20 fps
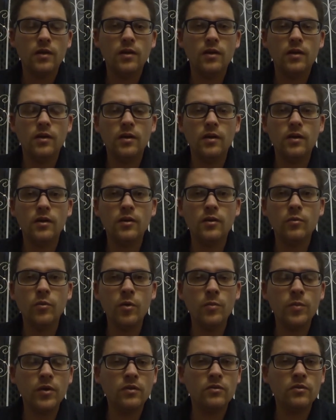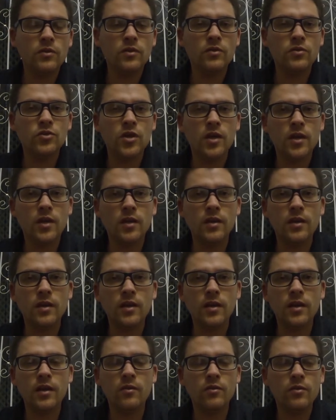Uh, you might be interested in checking it
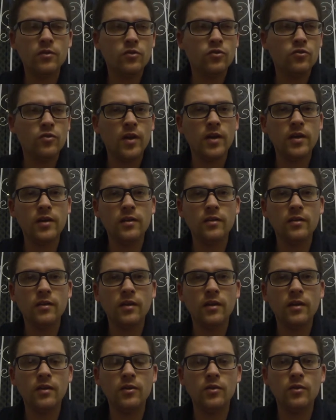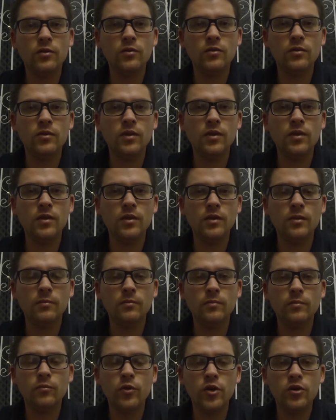out here in Australia. Uh, use the
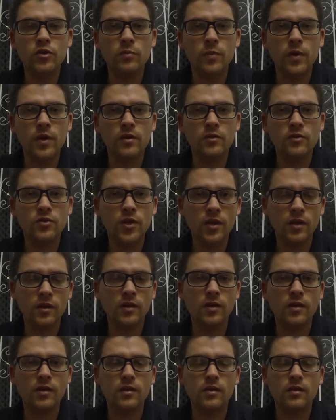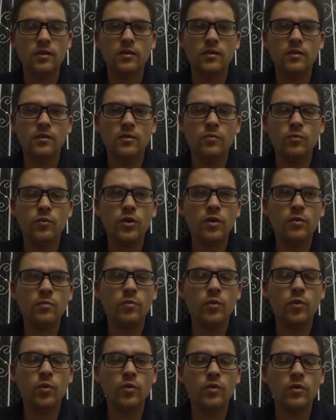um, pressure bandage technique. It's pretty
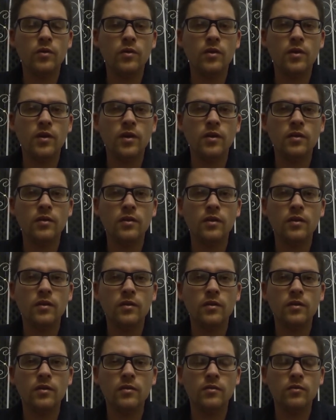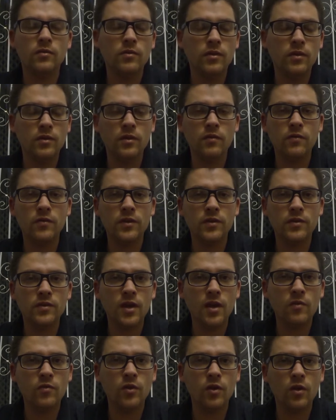important and uh, it can definitely
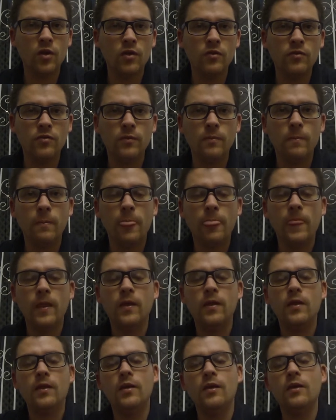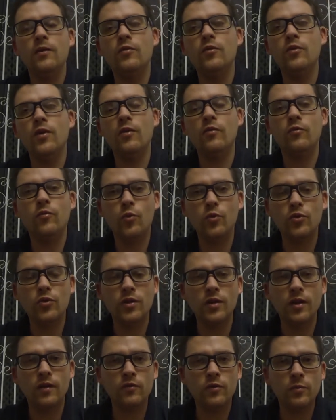save your life if you're unfortunate
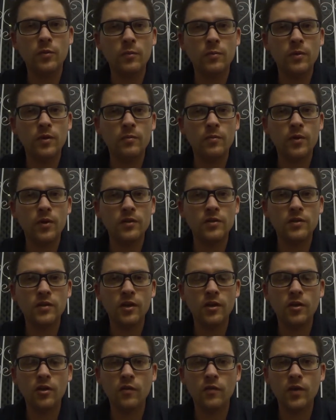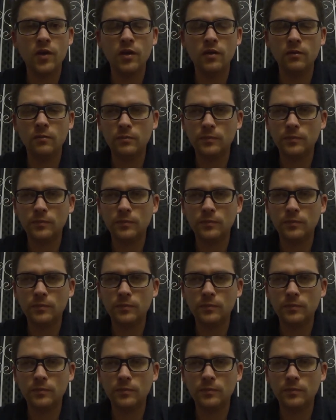enough to be bitten by a snake over here.